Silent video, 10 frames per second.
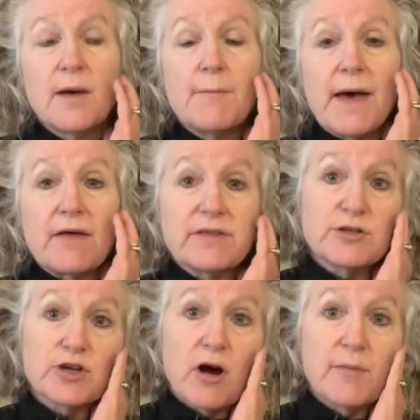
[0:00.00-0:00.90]
mouth
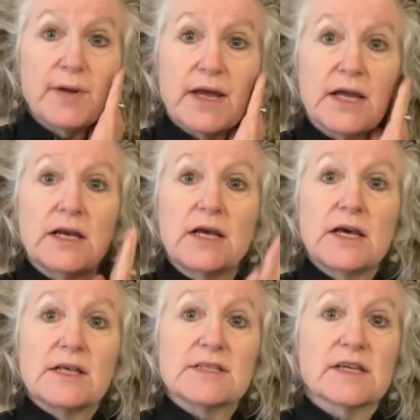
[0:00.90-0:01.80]
and jaw pain.
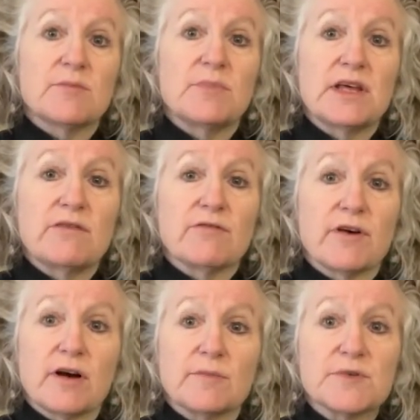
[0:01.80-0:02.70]
This can be
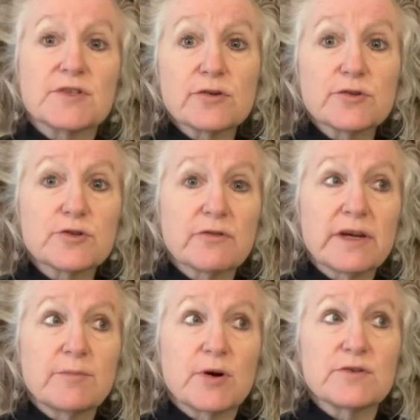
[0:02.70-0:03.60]
from
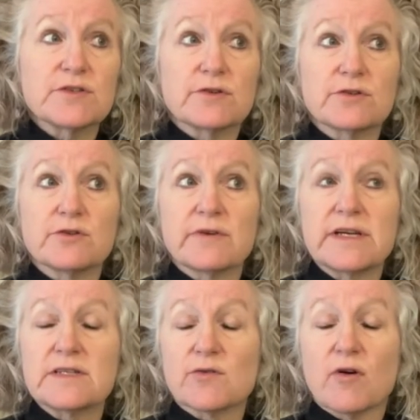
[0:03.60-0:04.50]
surgery,
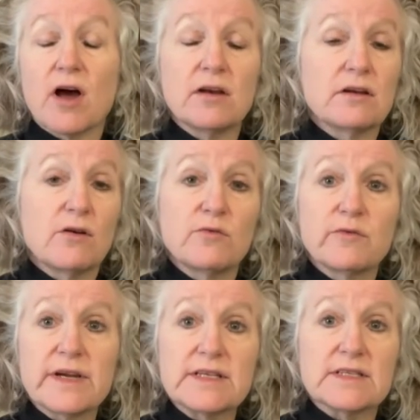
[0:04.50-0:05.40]
post-surgeries or unknown
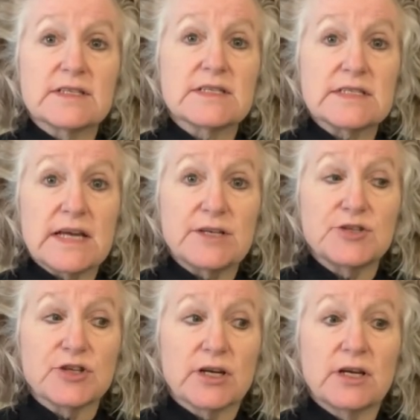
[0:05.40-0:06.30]
reasons,
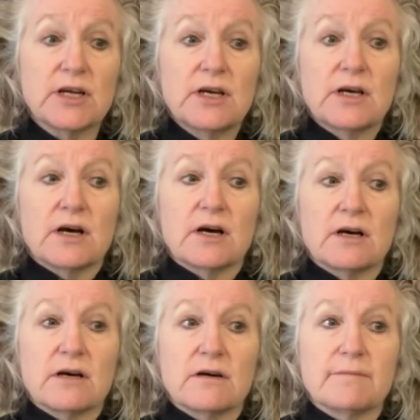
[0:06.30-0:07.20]
tension,
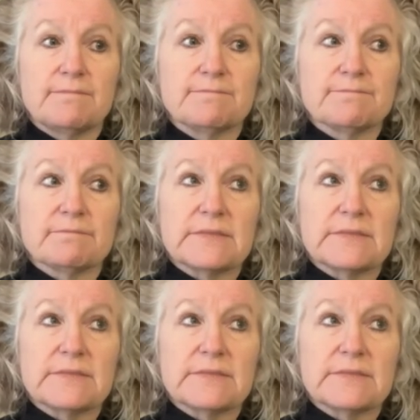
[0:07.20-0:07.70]
um,